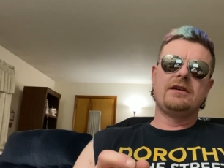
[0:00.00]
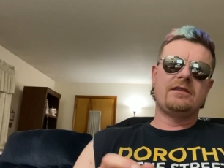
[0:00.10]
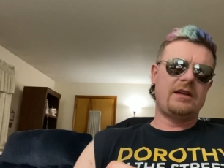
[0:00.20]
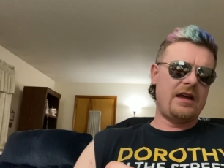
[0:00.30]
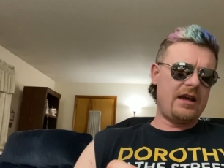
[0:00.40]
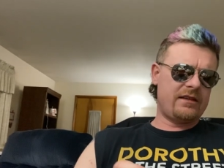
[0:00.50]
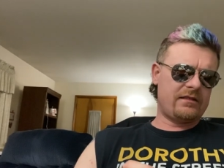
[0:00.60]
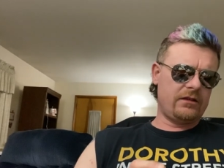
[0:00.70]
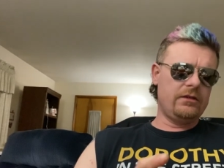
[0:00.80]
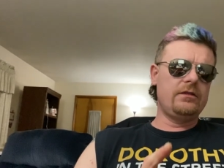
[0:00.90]
Today
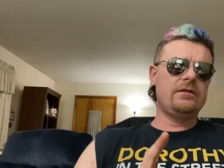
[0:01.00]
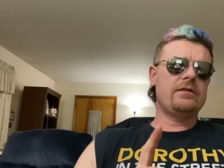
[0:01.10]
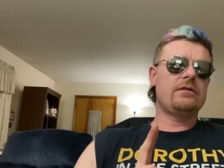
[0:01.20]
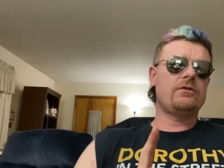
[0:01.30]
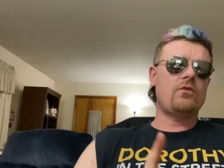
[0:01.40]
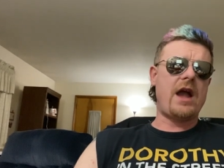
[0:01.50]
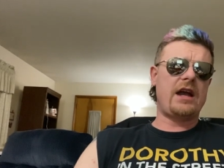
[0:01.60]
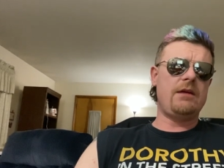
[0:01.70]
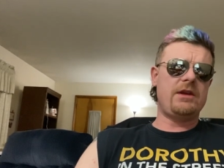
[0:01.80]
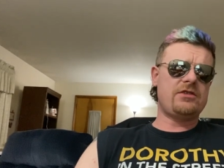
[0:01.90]
excludes
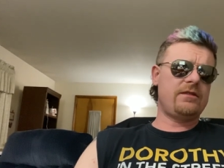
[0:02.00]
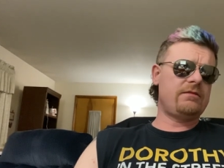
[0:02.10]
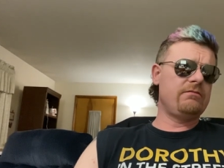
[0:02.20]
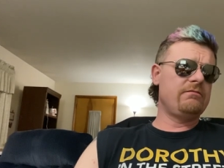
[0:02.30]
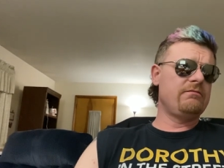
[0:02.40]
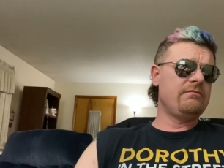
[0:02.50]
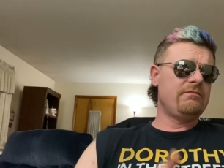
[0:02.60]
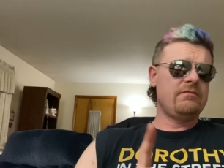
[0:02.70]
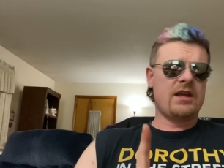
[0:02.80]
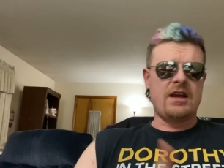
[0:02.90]
raggedy bitches,
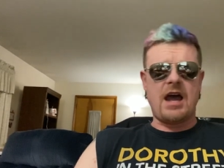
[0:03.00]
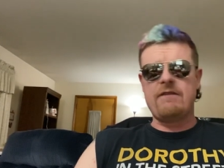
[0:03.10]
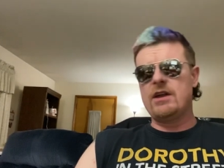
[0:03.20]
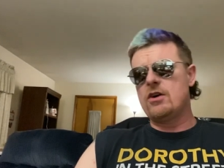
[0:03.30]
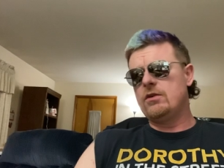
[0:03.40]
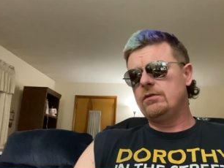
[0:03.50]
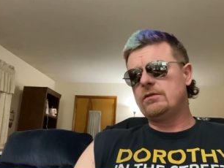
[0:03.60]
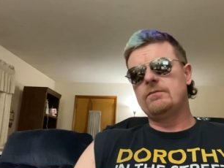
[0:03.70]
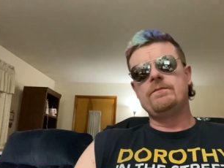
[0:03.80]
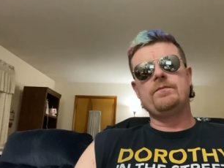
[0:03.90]
conniving
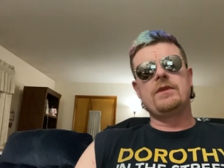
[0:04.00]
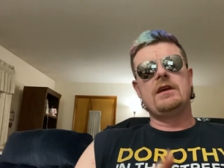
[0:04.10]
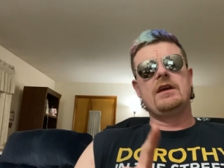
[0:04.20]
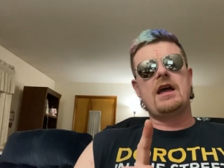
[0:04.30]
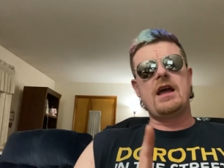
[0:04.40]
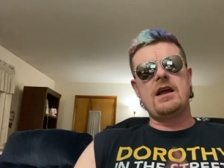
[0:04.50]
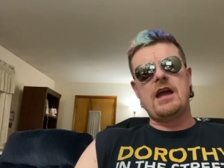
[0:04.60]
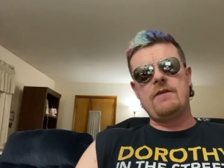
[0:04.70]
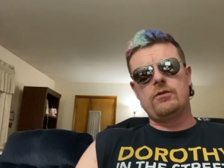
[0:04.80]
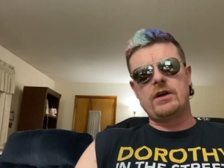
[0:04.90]
hoes, and
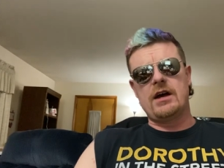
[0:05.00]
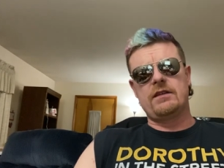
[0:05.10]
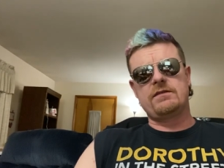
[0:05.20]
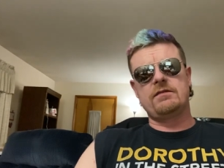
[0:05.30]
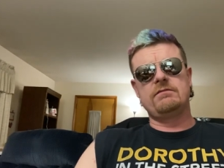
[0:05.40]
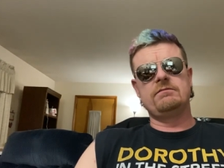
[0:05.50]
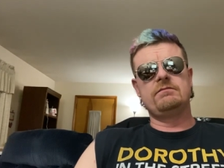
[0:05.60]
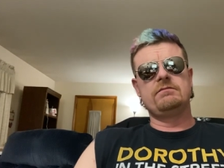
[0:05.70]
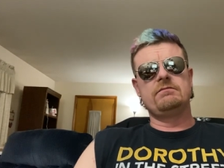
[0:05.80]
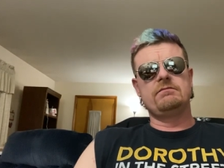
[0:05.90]
hateful cunts,
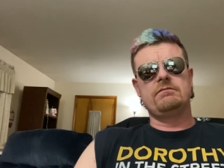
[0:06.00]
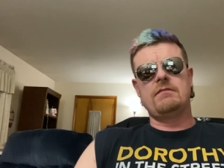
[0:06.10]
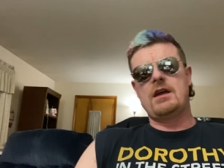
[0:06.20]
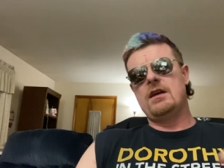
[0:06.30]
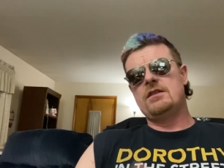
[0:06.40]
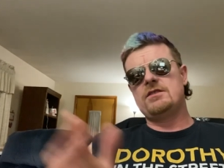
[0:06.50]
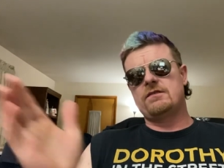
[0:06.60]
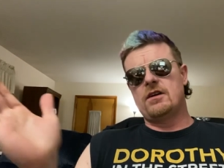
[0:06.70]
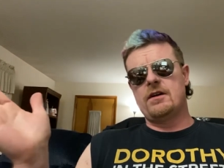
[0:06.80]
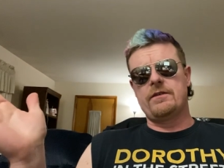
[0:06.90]
and just
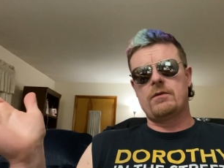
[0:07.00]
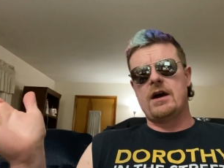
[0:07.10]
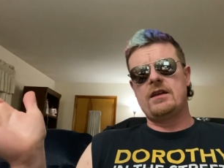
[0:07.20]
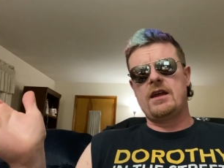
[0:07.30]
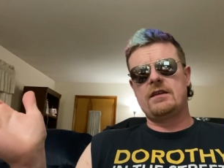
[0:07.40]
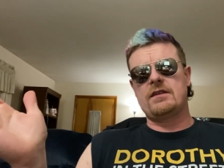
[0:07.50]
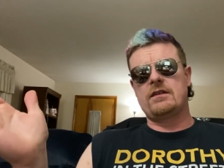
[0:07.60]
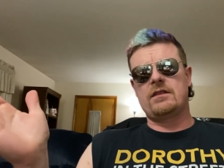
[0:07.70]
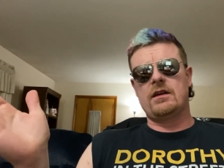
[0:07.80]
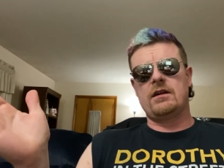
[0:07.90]
all the rotten eggs
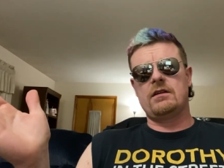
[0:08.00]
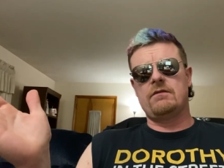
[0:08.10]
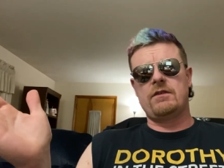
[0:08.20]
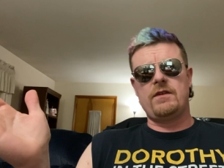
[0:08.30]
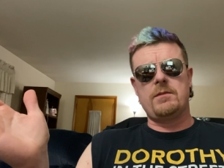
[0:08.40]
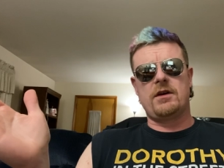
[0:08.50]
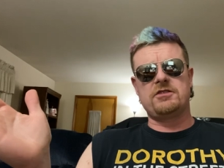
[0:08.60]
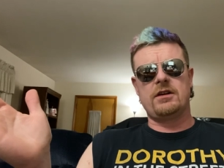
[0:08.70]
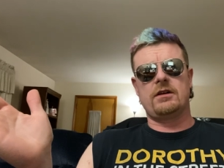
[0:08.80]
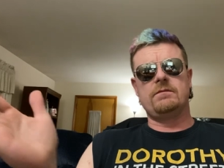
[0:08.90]
out there of the female
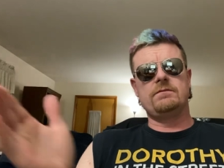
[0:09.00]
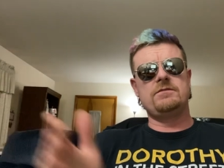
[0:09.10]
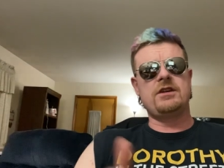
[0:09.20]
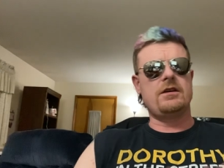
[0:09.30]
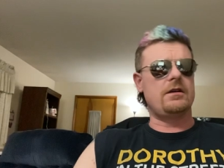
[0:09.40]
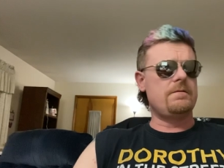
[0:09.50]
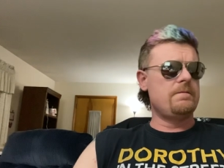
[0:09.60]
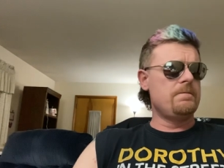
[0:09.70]
gender. gender.